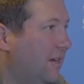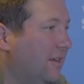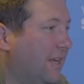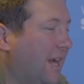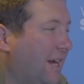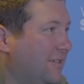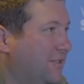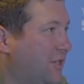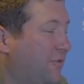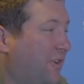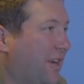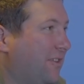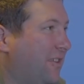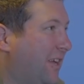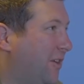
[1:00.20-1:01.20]
Yeah,
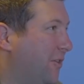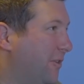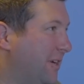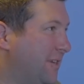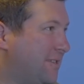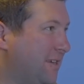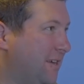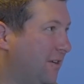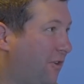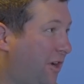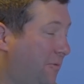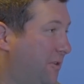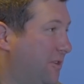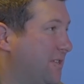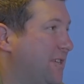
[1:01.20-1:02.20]
Giovanni, thank you. It's
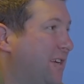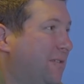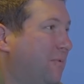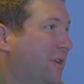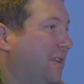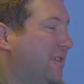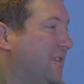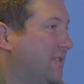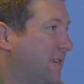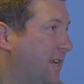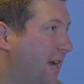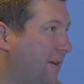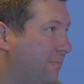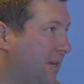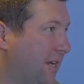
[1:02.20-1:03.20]
incredible to celebrate this
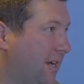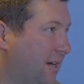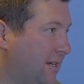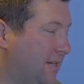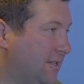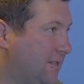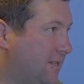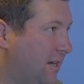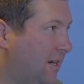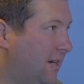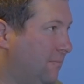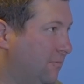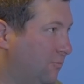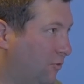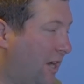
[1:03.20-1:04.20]
today because
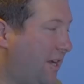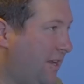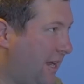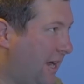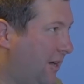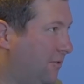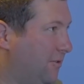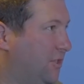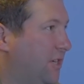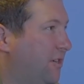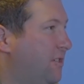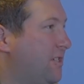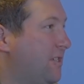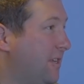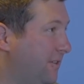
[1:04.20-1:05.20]
um, right now,
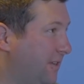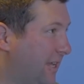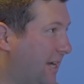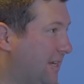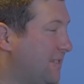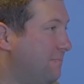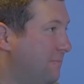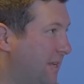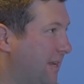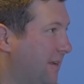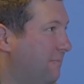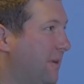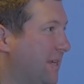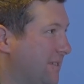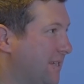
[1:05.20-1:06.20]
just in the last minute,
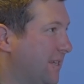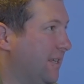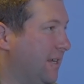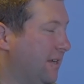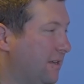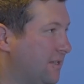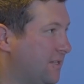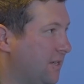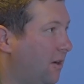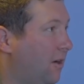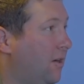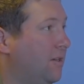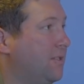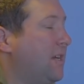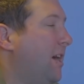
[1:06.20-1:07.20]
basically, it's an
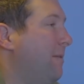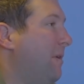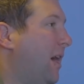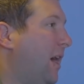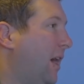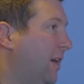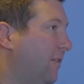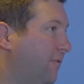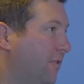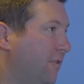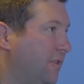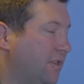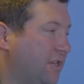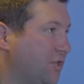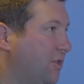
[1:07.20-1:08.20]
all-time high for
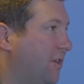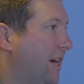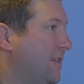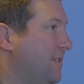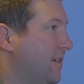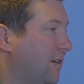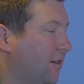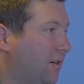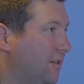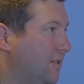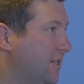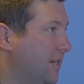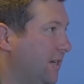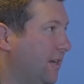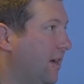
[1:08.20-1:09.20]
the digital asset
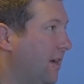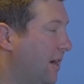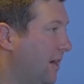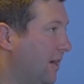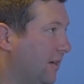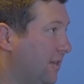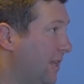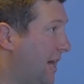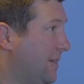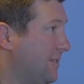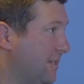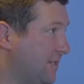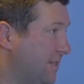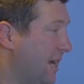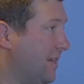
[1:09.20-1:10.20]
currency uh,
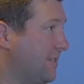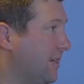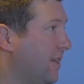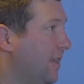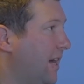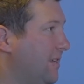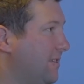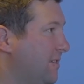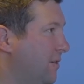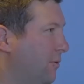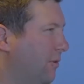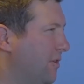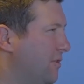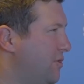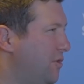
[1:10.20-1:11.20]
class as an asset class. So
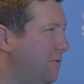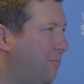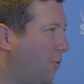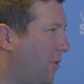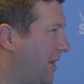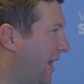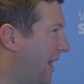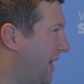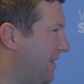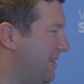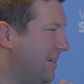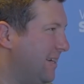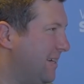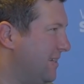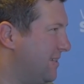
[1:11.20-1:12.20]
we're at two point eight
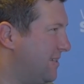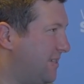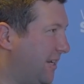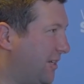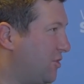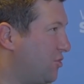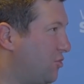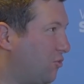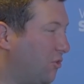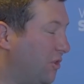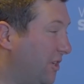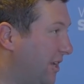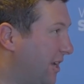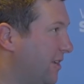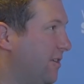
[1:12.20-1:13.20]
six
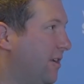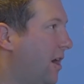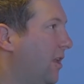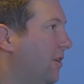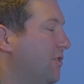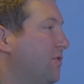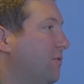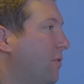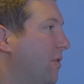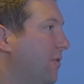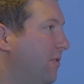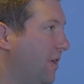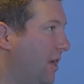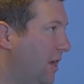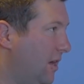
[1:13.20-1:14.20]
trillion dollars
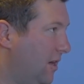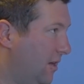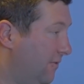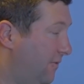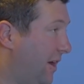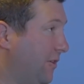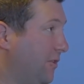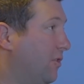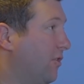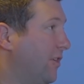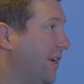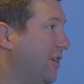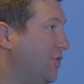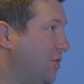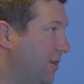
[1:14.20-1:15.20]
worth of value
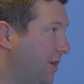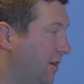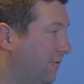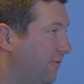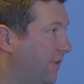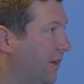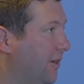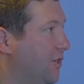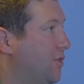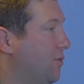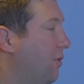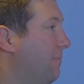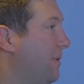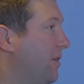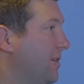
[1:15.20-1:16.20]
creation in a very
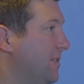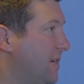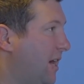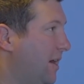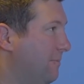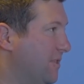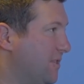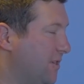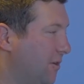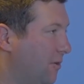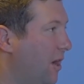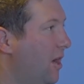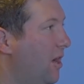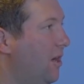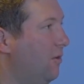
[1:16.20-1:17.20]
short period of time. And so
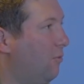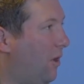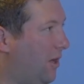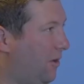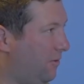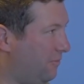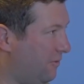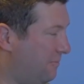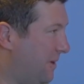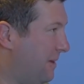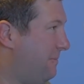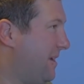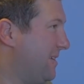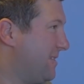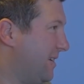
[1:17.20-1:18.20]
while we've been
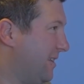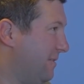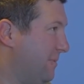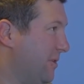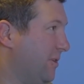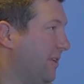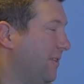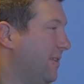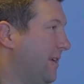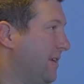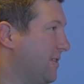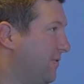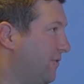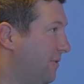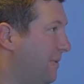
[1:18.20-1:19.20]
basically building
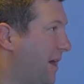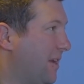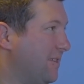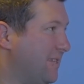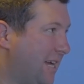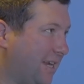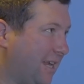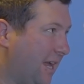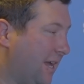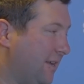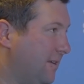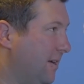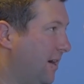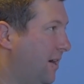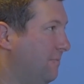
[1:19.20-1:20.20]
things for about a decade,
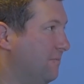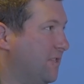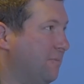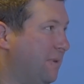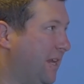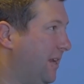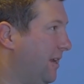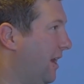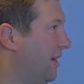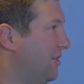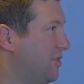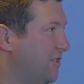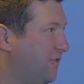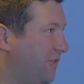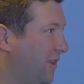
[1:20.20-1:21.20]
um, to me, I
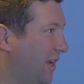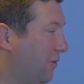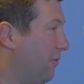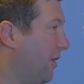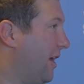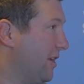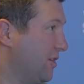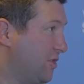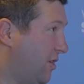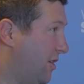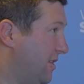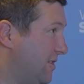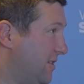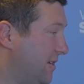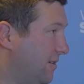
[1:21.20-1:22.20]
just feel like we're getting
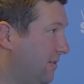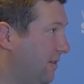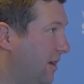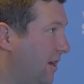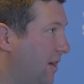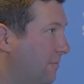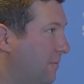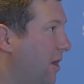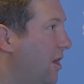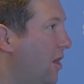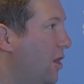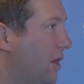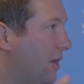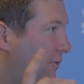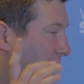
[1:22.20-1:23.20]
started still. Um,
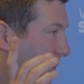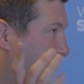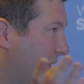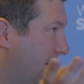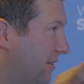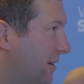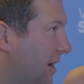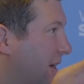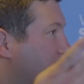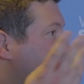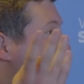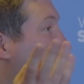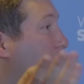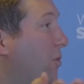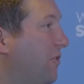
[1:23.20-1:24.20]
if we uh,
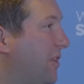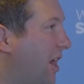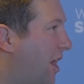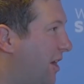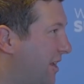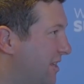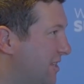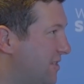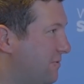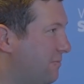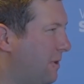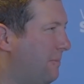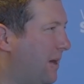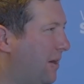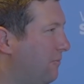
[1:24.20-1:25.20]
just polled the audience,
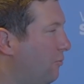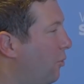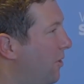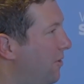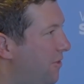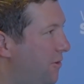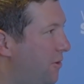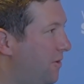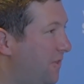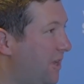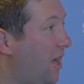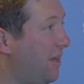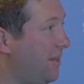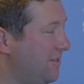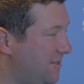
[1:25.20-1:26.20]
about one third of the
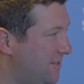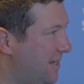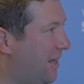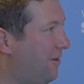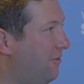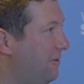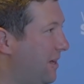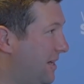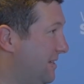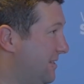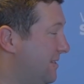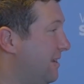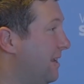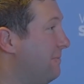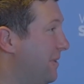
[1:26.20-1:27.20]
audience now uh,
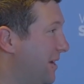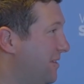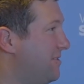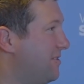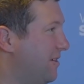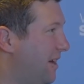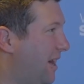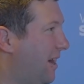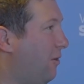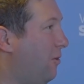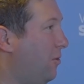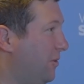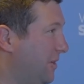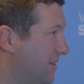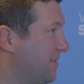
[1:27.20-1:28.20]
admitted to
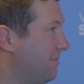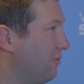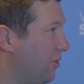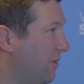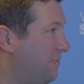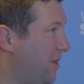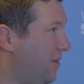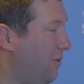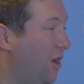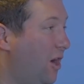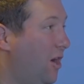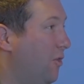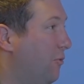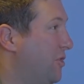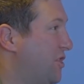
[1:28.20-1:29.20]
holding some crypto,
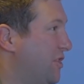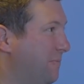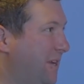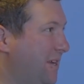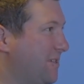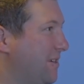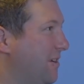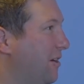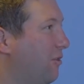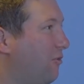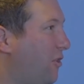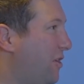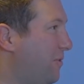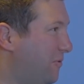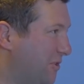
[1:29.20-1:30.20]
which to me is an
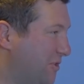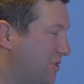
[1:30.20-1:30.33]
incredible